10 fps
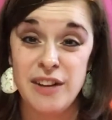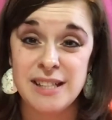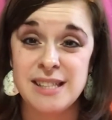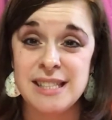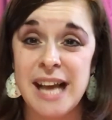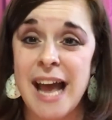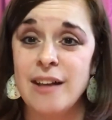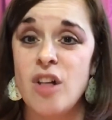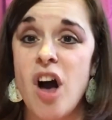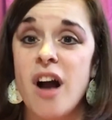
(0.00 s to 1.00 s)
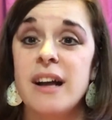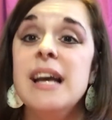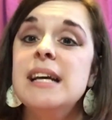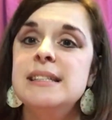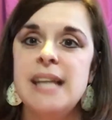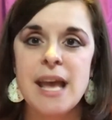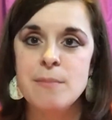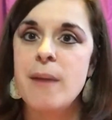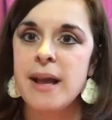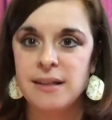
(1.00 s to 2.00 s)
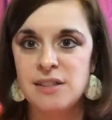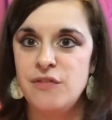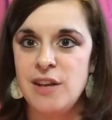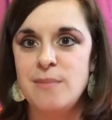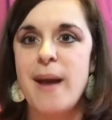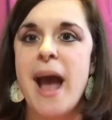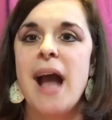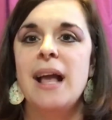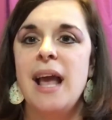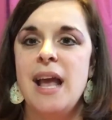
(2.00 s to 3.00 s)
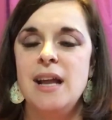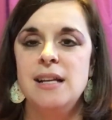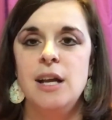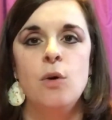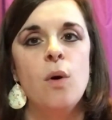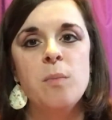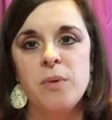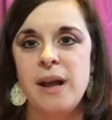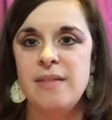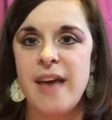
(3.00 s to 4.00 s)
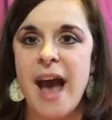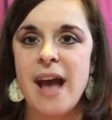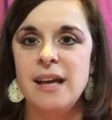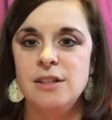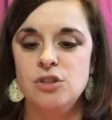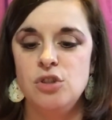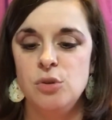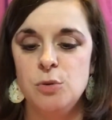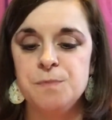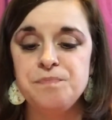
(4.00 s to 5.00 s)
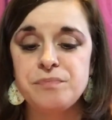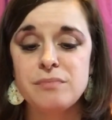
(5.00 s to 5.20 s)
fix the dialogue, take Mike's feedback and incorporate that into